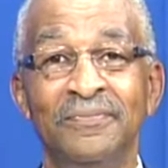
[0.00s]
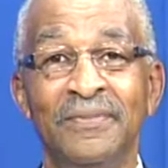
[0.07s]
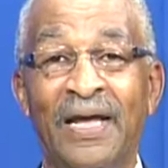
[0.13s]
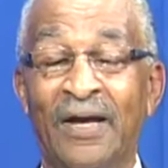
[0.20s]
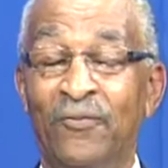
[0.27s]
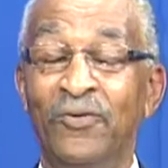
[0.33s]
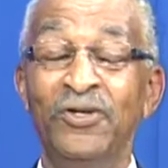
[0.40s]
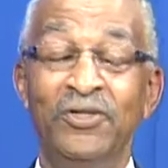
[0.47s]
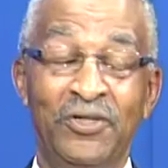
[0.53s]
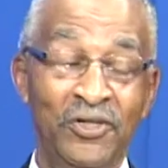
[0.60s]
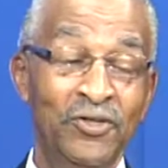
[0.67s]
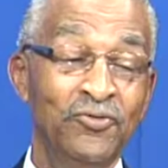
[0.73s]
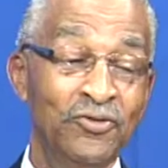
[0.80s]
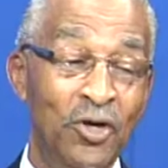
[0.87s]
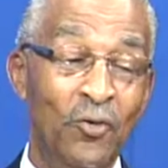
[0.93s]
And
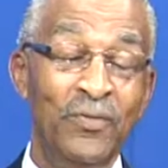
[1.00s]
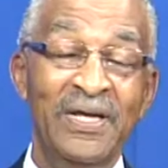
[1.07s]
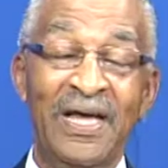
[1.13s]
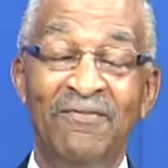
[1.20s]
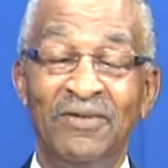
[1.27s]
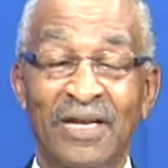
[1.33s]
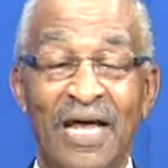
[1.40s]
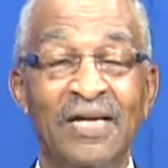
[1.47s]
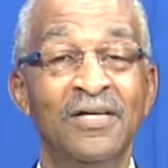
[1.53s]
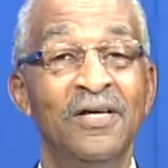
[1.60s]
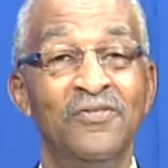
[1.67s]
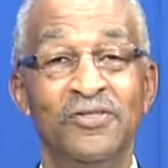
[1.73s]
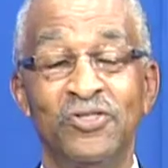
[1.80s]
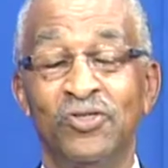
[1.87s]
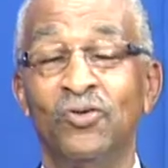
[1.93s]
we have a lot of
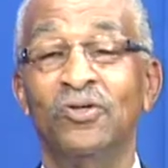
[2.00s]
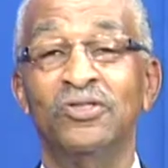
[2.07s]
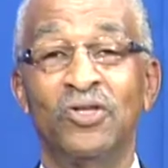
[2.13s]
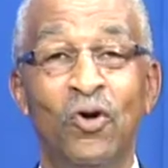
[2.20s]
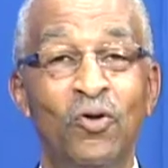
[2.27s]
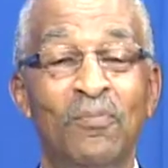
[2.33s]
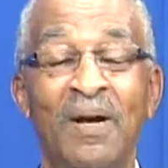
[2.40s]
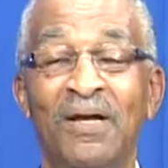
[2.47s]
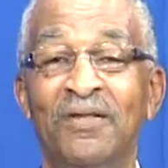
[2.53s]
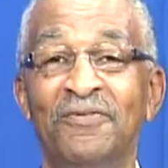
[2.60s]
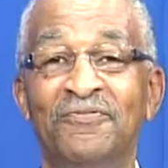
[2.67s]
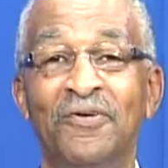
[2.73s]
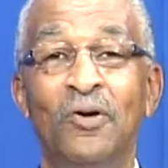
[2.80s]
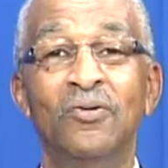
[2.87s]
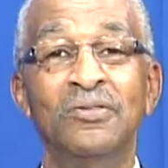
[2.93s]
other stores owned by other
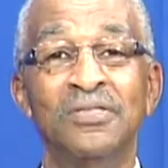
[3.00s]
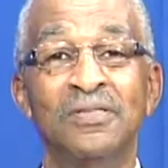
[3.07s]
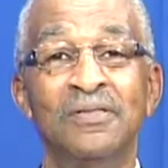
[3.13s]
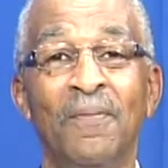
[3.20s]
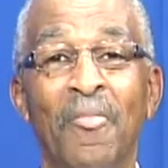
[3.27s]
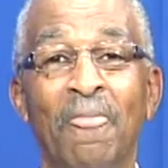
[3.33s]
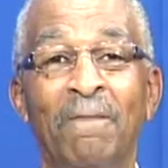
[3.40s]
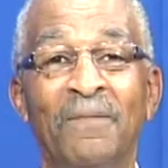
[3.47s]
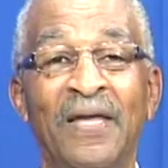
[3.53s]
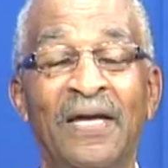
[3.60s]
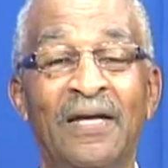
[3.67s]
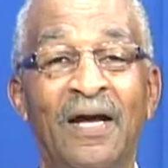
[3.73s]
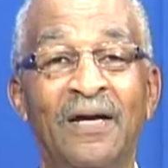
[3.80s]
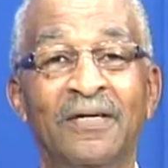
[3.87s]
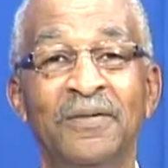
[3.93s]
folks
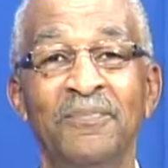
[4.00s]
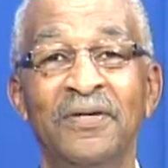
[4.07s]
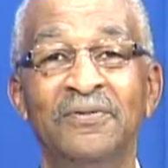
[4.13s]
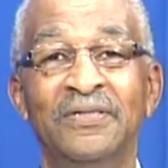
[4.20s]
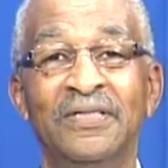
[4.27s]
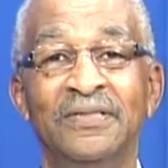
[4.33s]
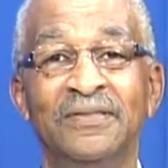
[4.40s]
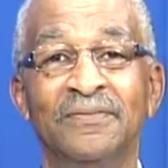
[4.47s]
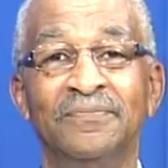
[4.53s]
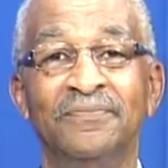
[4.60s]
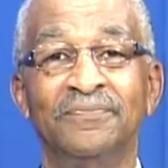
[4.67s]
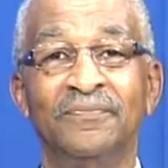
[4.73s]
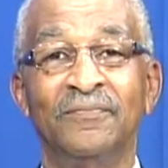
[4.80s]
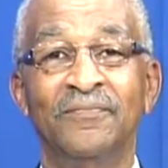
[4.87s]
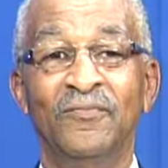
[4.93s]
in our communities.
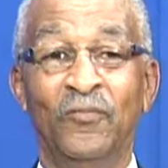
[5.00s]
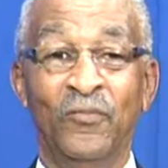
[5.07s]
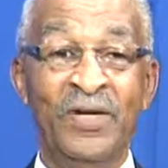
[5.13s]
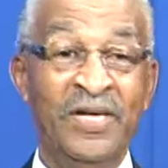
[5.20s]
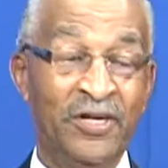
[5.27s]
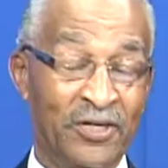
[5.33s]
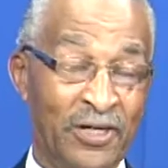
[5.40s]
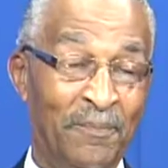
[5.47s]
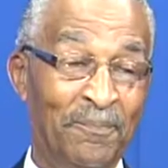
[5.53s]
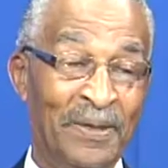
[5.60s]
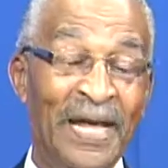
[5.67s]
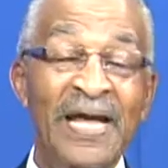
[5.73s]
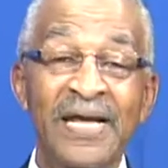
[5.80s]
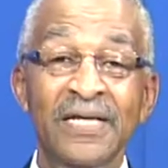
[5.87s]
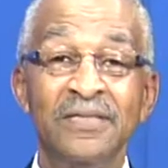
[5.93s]
We hear
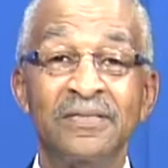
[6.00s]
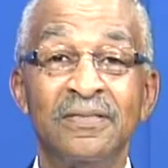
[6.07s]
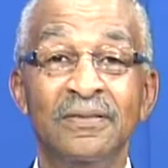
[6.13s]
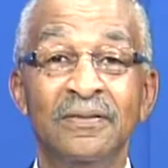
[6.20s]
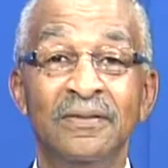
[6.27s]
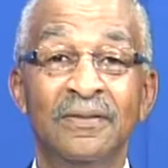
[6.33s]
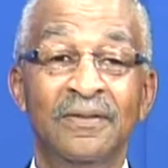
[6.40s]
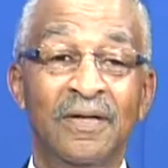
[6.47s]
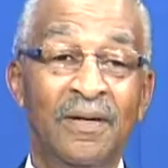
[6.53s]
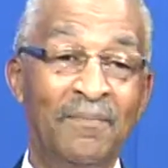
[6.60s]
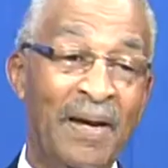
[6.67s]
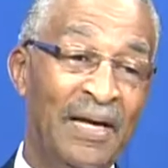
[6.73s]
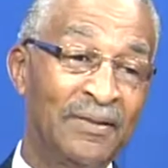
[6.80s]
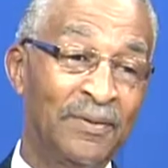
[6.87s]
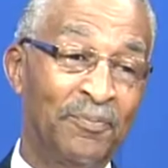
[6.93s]
complaints
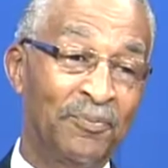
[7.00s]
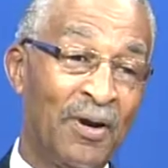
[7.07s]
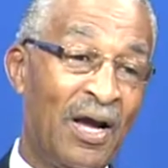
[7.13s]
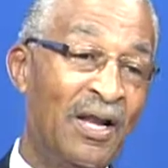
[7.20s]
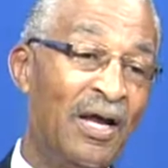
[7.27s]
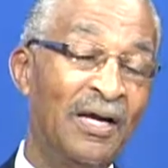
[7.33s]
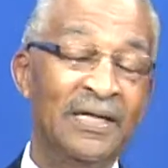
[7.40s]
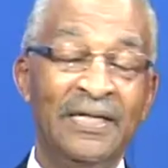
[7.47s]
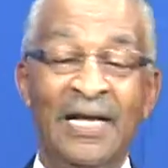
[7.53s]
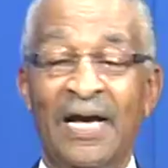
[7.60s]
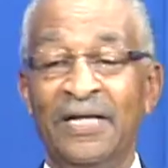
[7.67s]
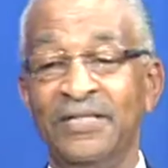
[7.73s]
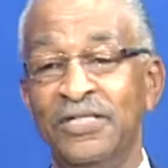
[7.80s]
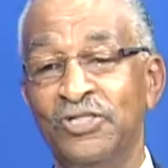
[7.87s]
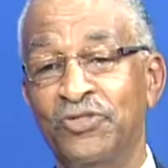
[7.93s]
about the product and
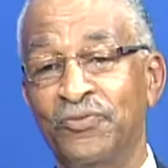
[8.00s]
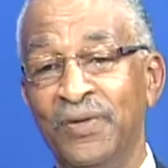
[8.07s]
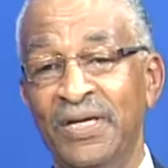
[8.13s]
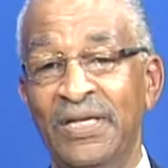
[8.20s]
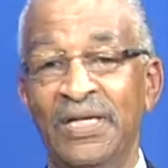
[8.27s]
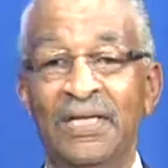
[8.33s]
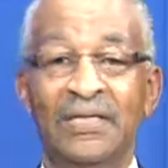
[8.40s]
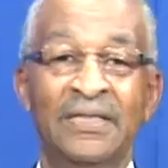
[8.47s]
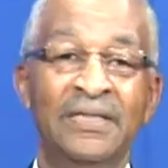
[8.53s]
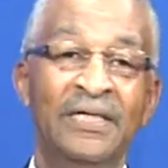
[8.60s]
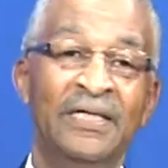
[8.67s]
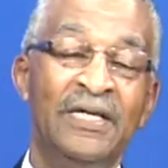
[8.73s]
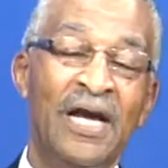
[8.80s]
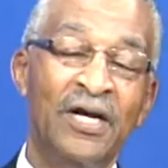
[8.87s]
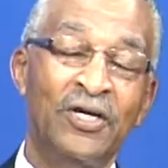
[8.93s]
how they're treated and
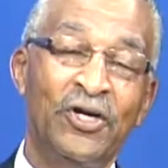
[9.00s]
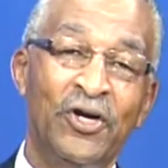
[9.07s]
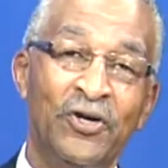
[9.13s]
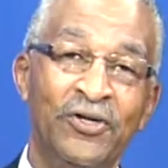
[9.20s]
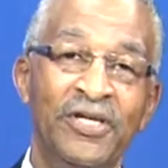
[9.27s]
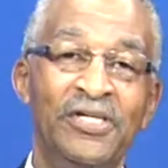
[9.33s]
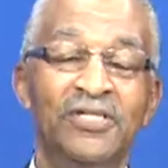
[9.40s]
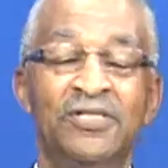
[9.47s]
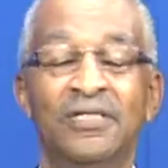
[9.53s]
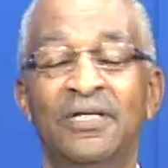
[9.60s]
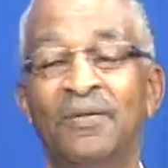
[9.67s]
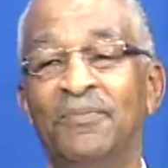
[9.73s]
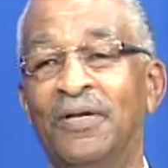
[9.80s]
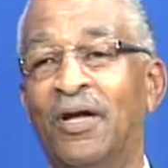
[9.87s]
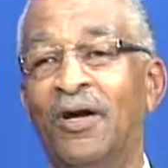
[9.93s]
they're not courteous to
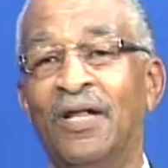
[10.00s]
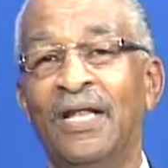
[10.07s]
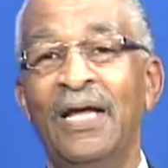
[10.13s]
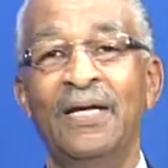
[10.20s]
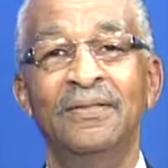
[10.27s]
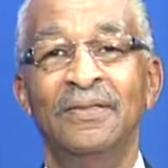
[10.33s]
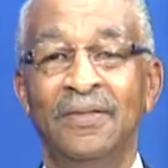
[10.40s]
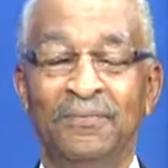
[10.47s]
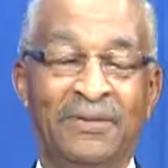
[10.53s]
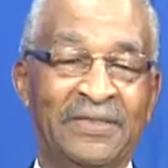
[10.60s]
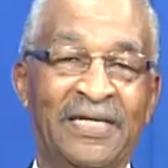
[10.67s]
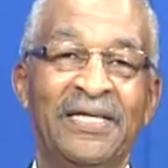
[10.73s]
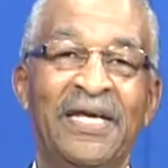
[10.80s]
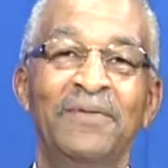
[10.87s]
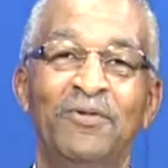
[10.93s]
them and all that, but
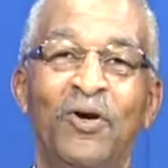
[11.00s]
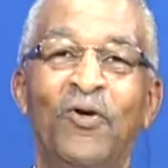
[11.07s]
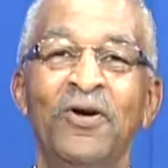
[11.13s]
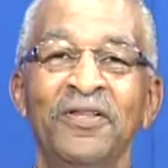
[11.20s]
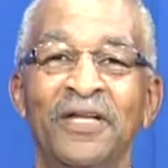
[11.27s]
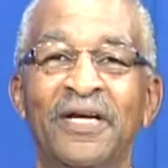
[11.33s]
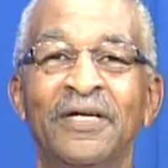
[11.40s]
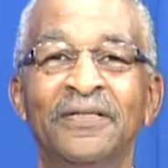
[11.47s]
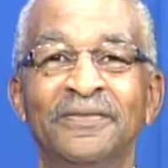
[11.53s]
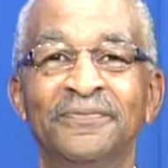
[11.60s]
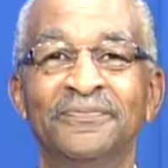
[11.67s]
they keep going there.